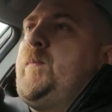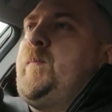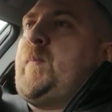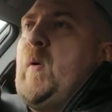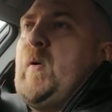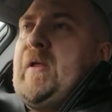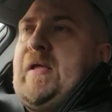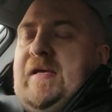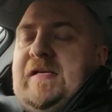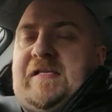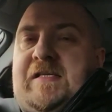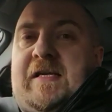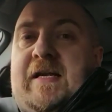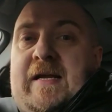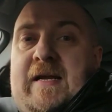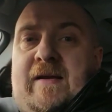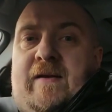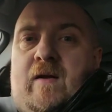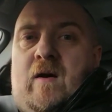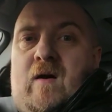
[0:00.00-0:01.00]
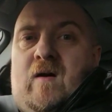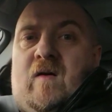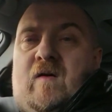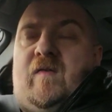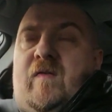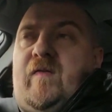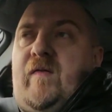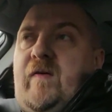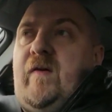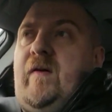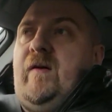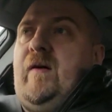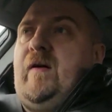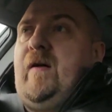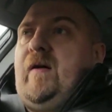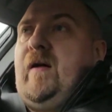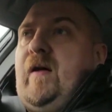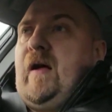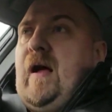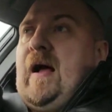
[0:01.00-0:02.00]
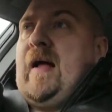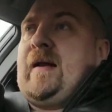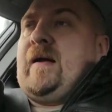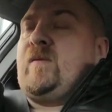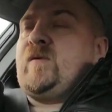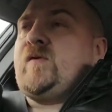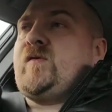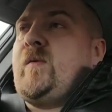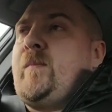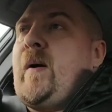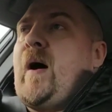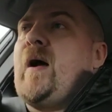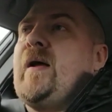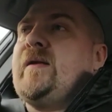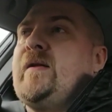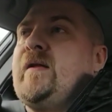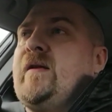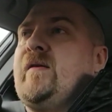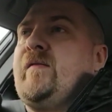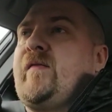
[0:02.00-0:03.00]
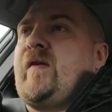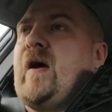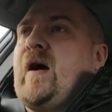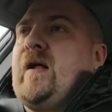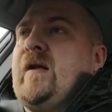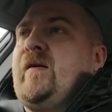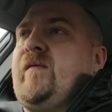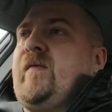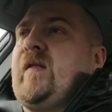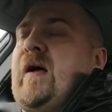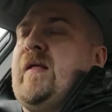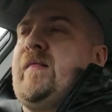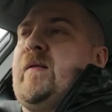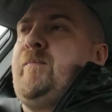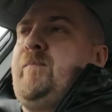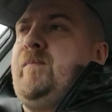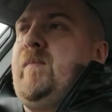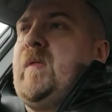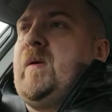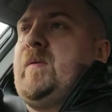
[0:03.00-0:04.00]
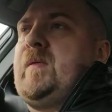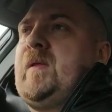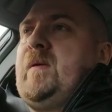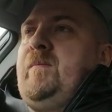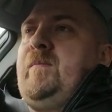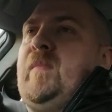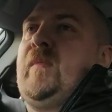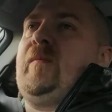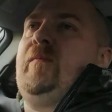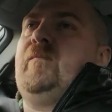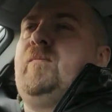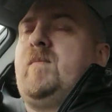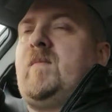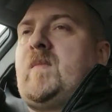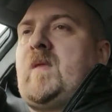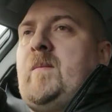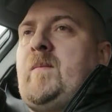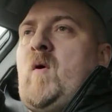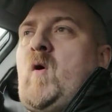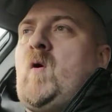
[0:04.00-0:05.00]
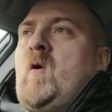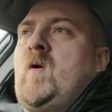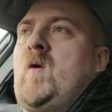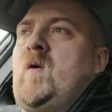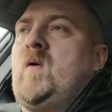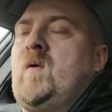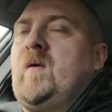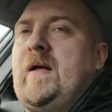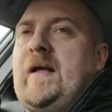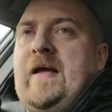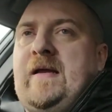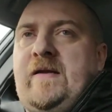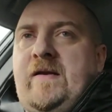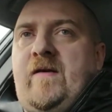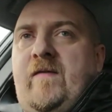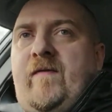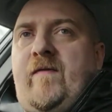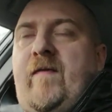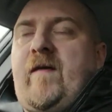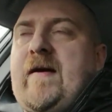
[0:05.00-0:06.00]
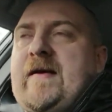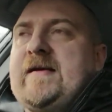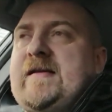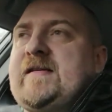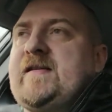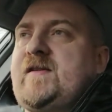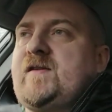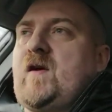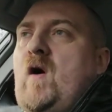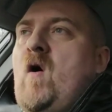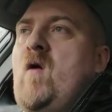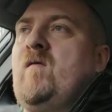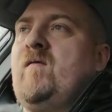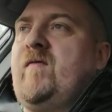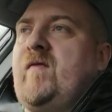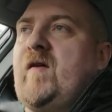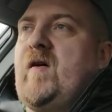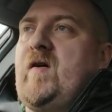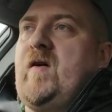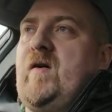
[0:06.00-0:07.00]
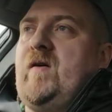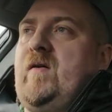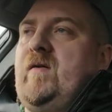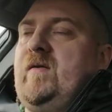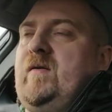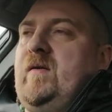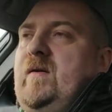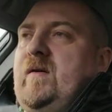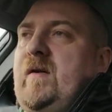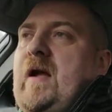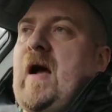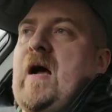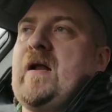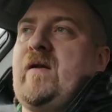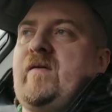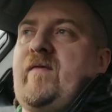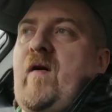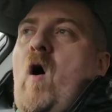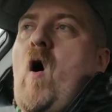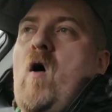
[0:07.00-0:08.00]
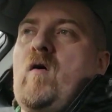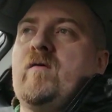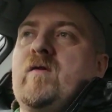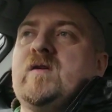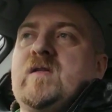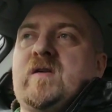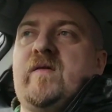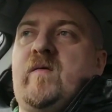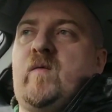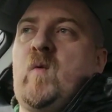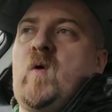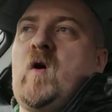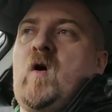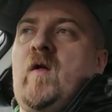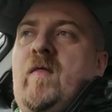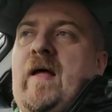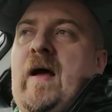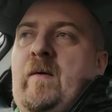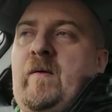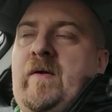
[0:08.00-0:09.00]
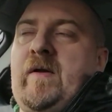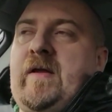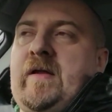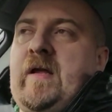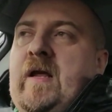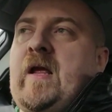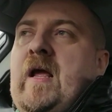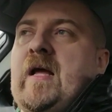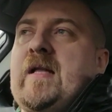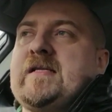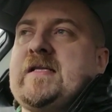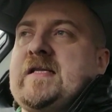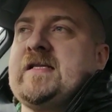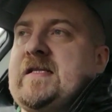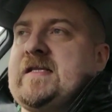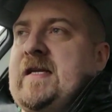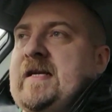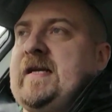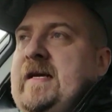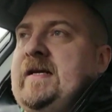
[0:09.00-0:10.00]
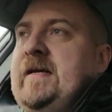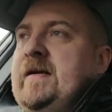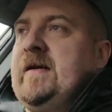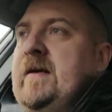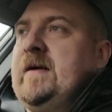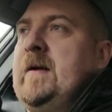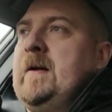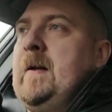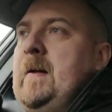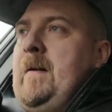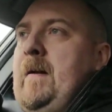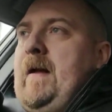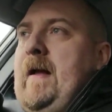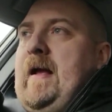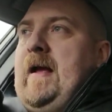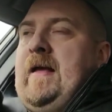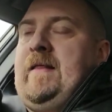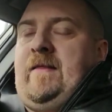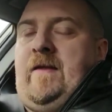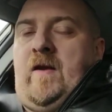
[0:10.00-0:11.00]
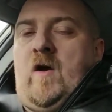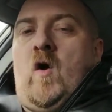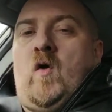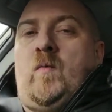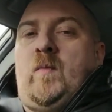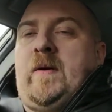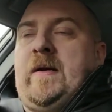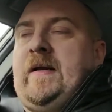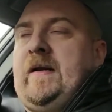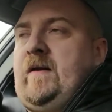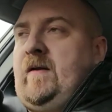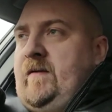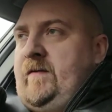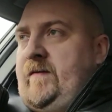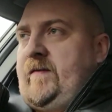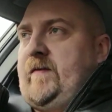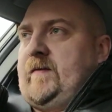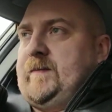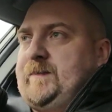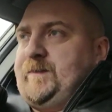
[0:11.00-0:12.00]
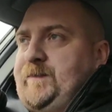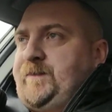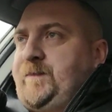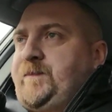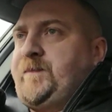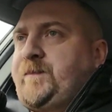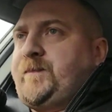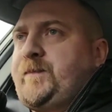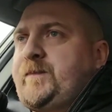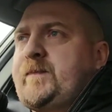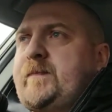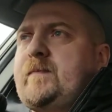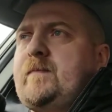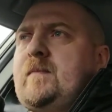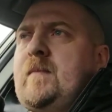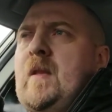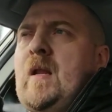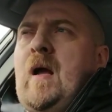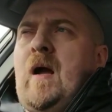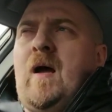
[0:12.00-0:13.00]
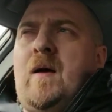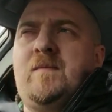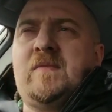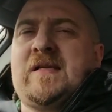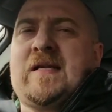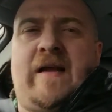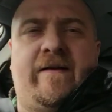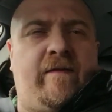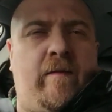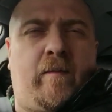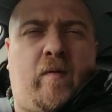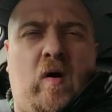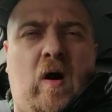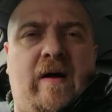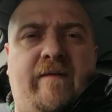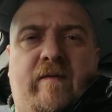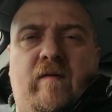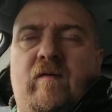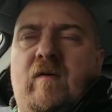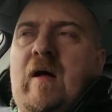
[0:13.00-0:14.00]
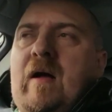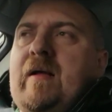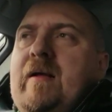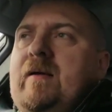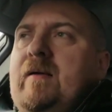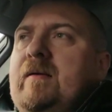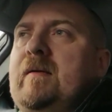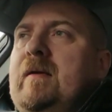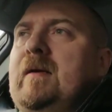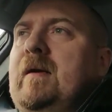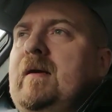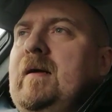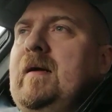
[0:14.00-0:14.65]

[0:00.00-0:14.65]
But you see enough, and I was reminded of kind of like the more in your face, overt kind of horrors of war that you get to see in the opening of Saving Private Ryan.